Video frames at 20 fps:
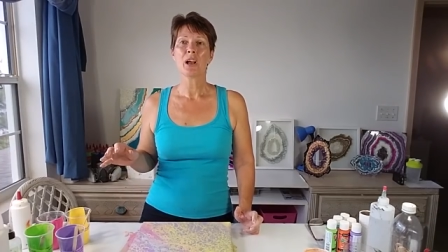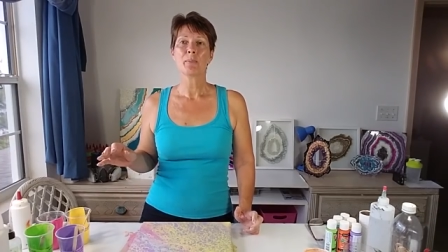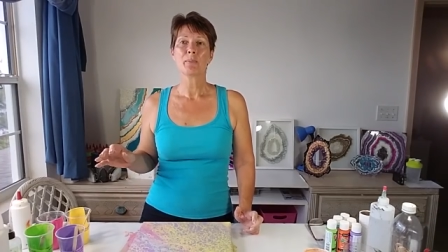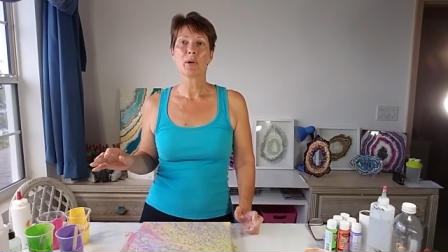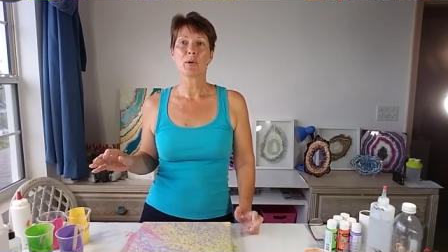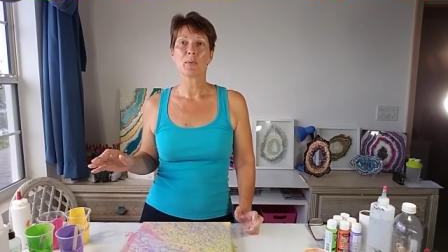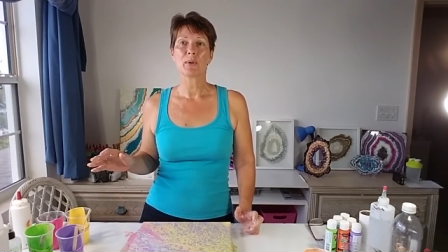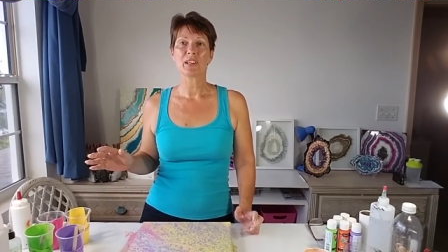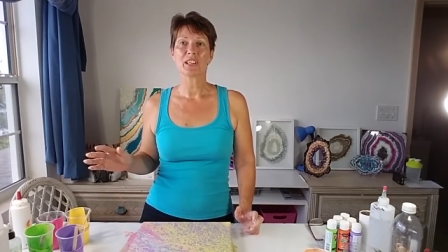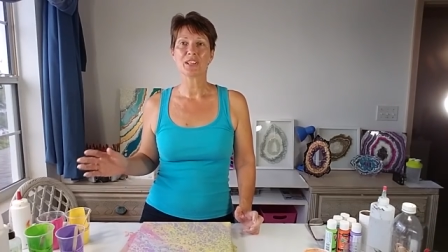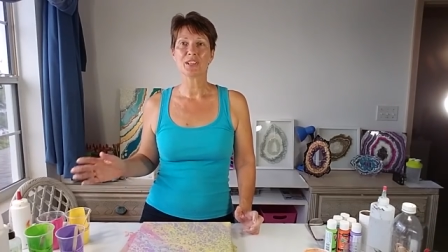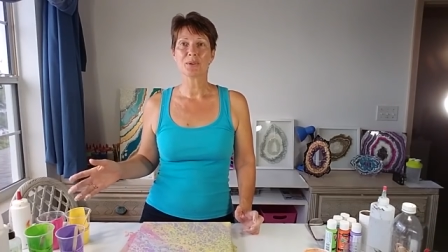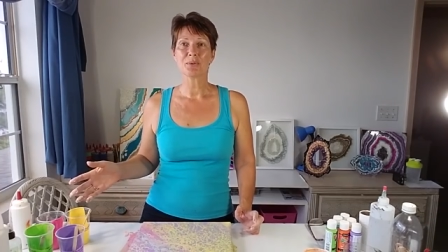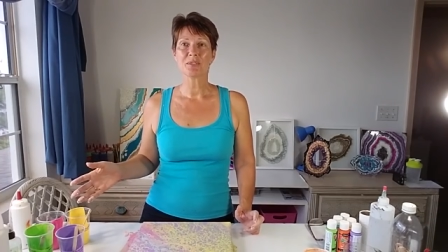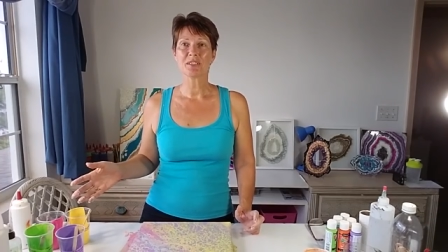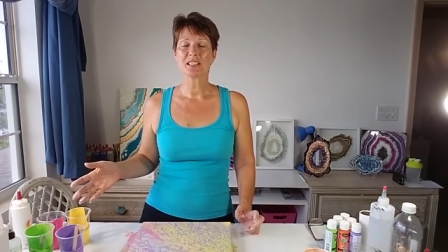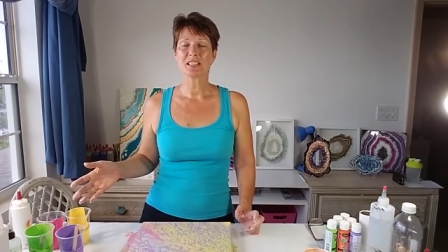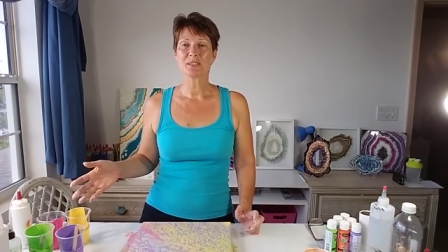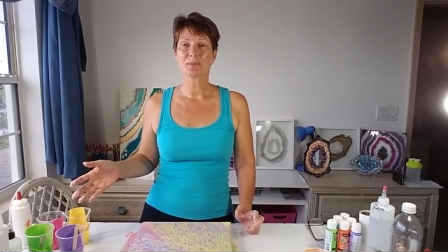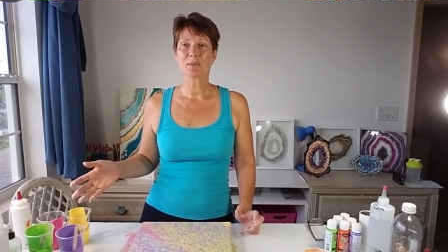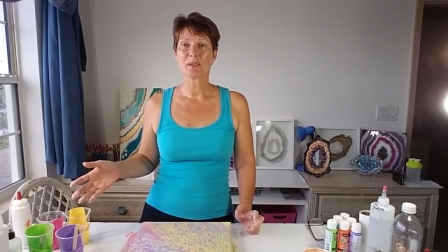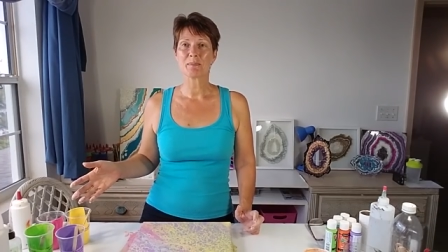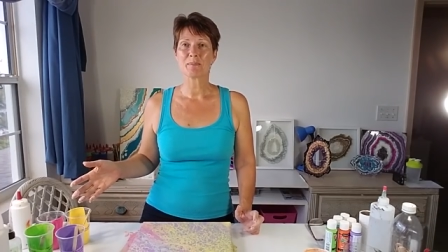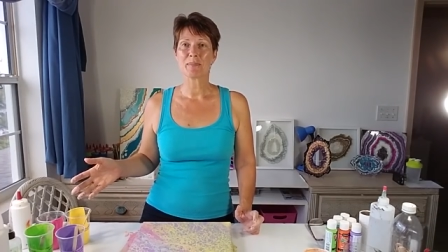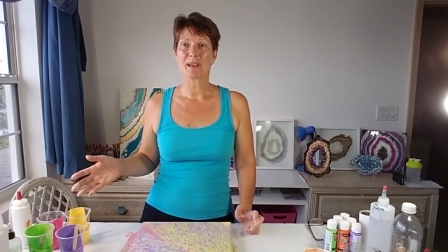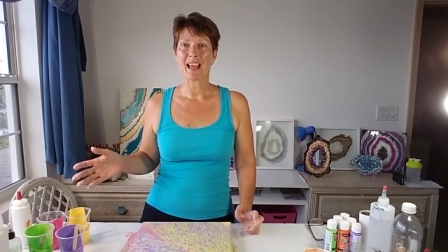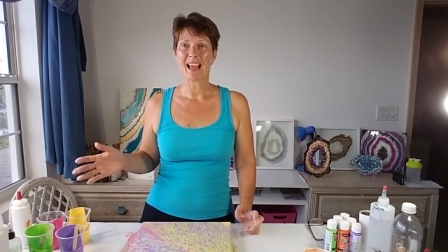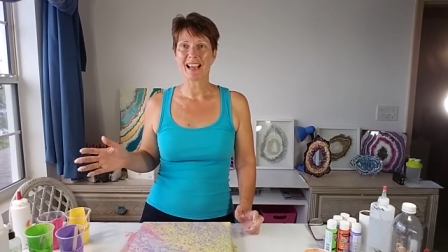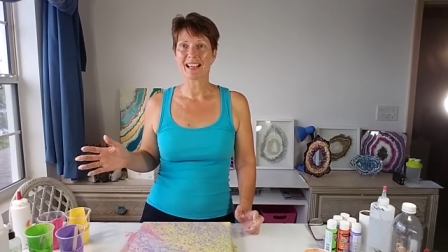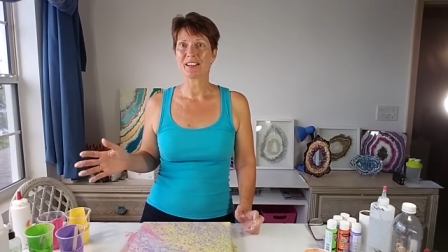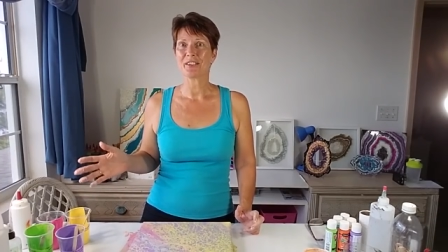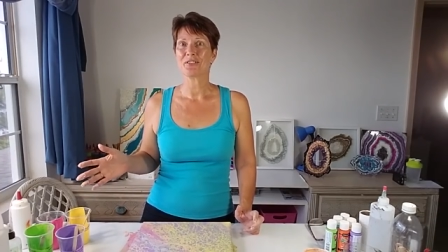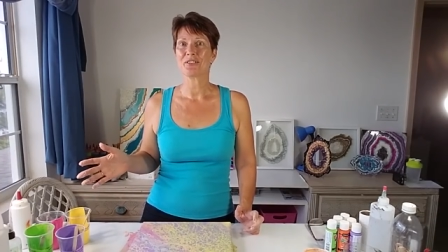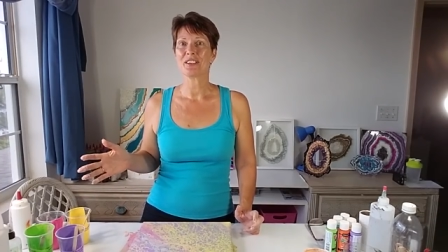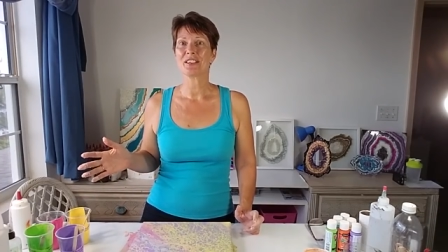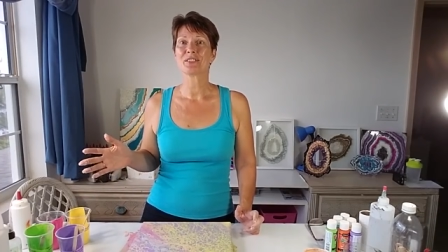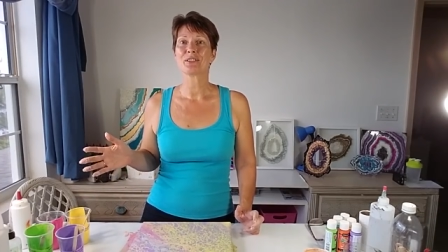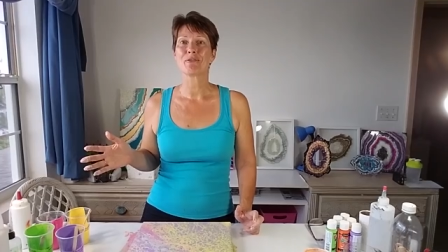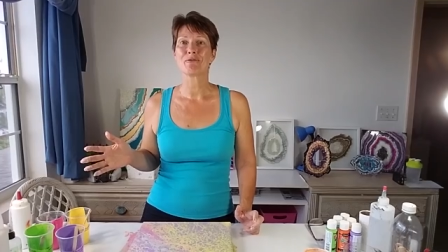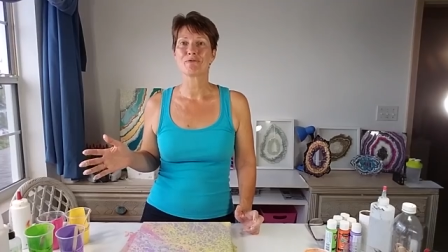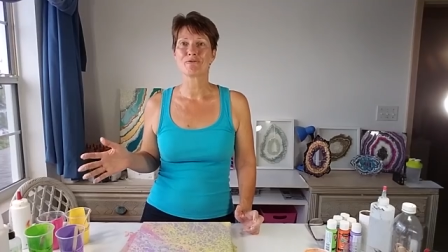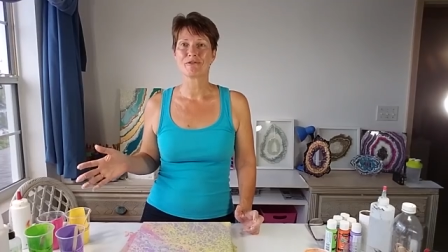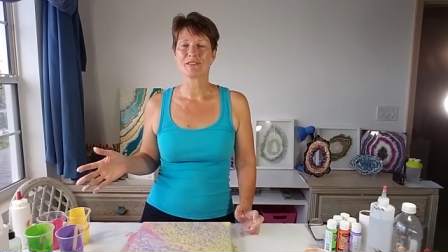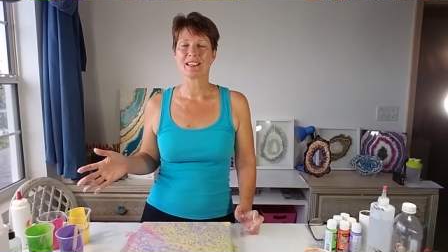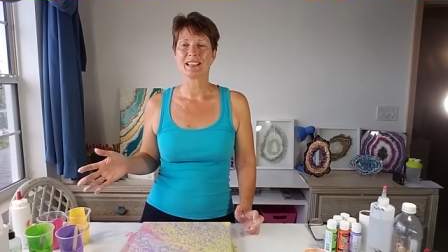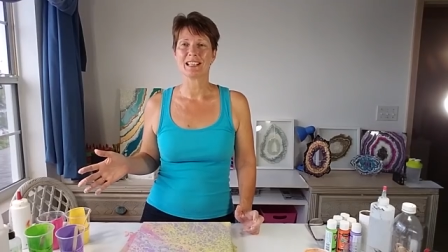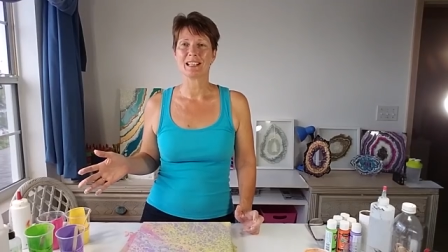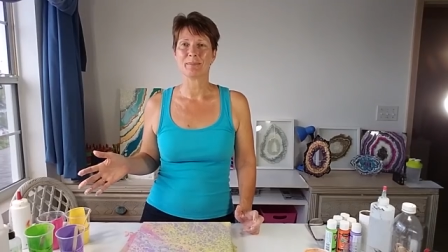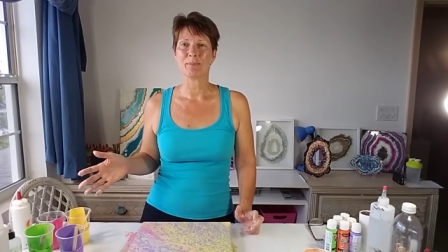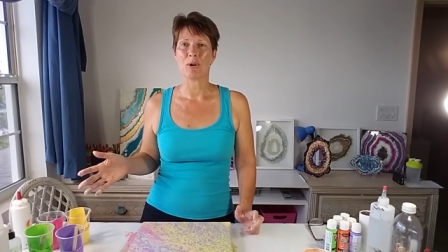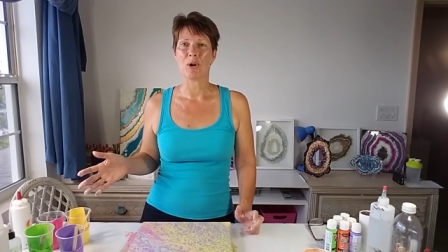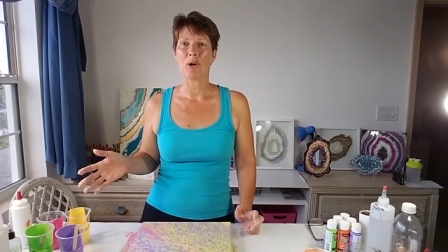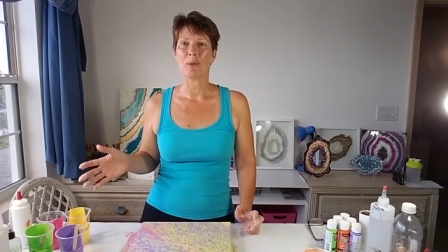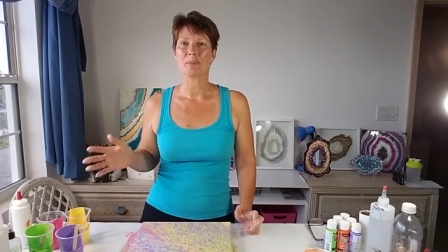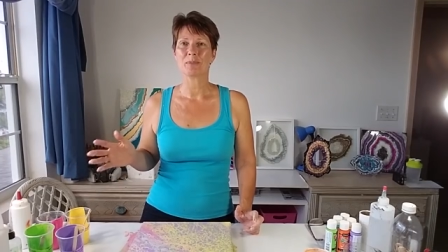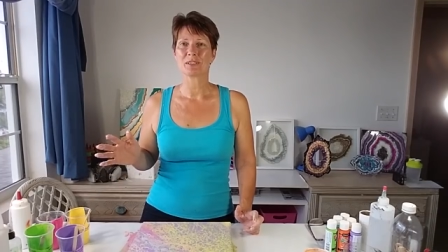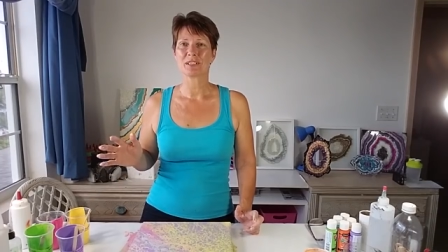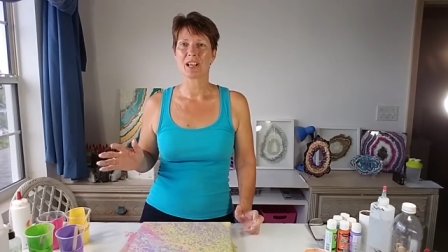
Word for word: but when you use these with black, these really pop.